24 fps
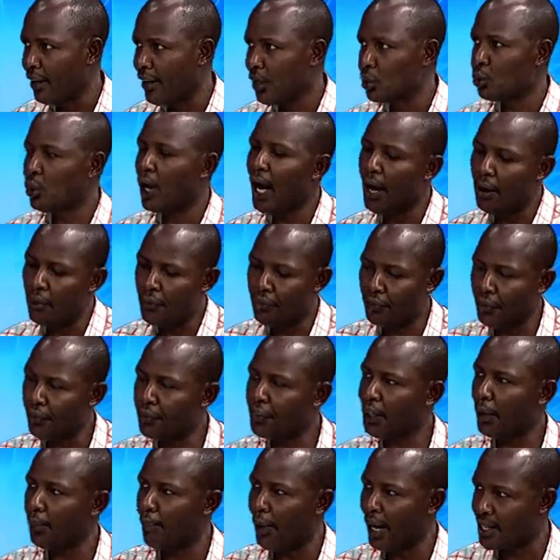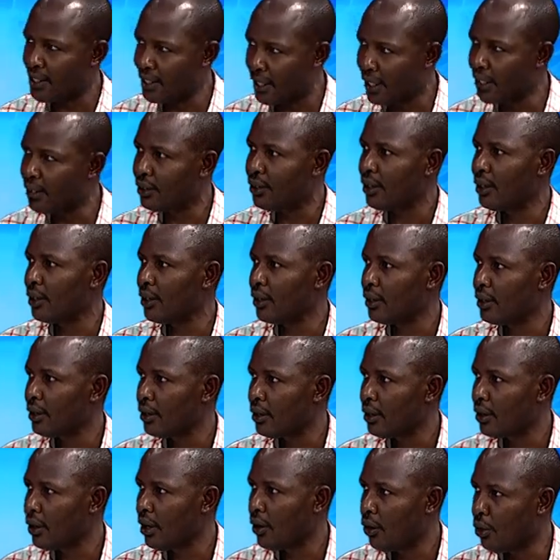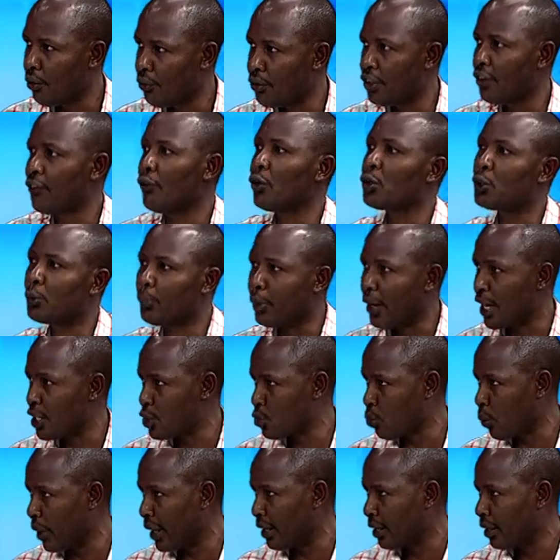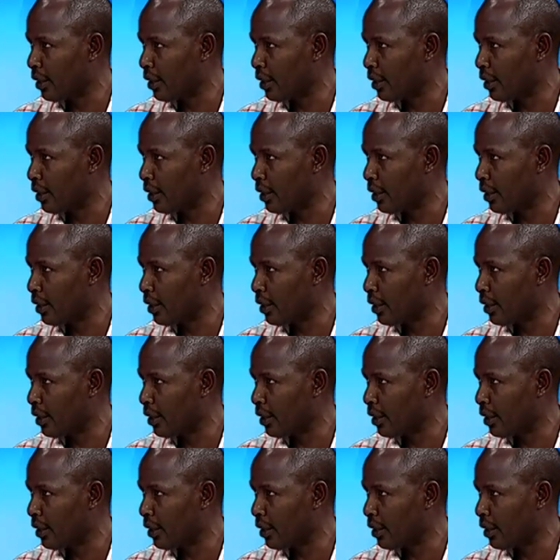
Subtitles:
to have 50% of the vote plus one.